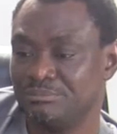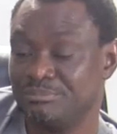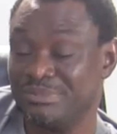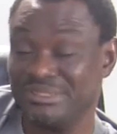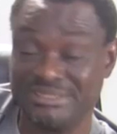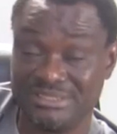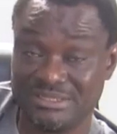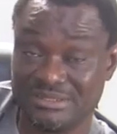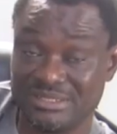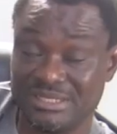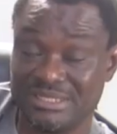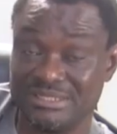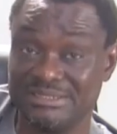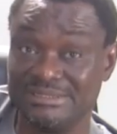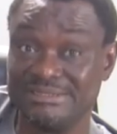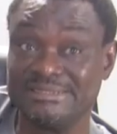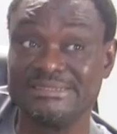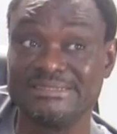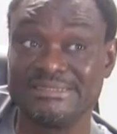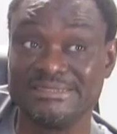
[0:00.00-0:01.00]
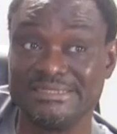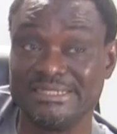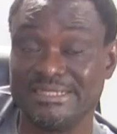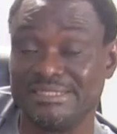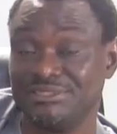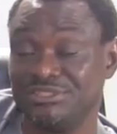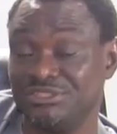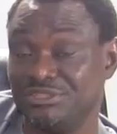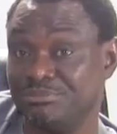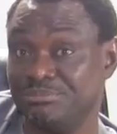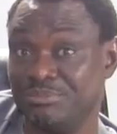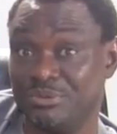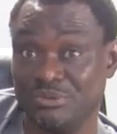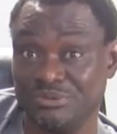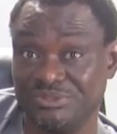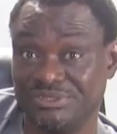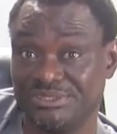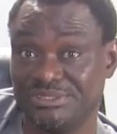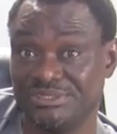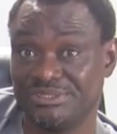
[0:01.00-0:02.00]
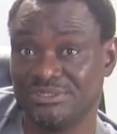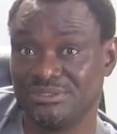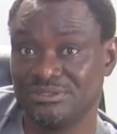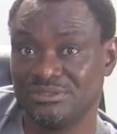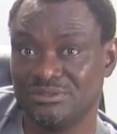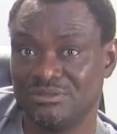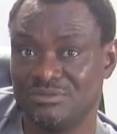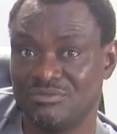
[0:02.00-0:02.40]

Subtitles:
particularly CNG buses